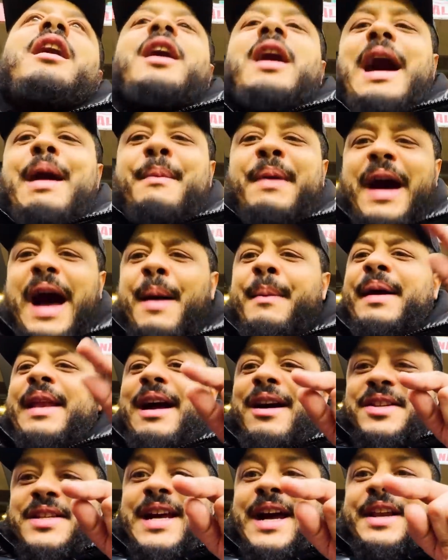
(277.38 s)
I'm
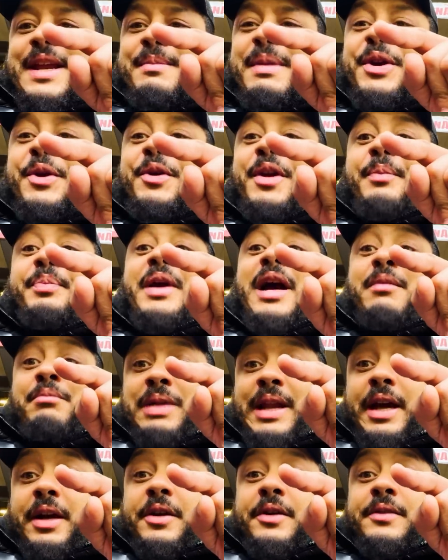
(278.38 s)
allowed to get them muddled up, yeah. I'm black.